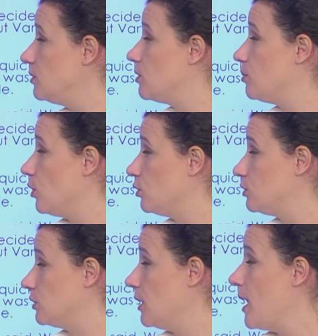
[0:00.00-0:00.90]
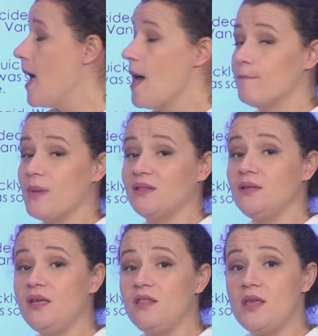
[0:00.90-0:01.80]
the bottle, but
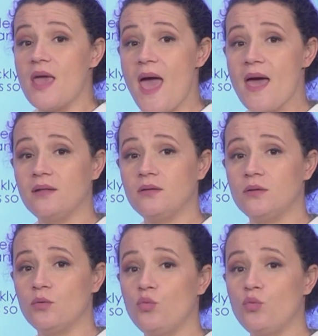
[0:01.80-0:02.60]
in the end,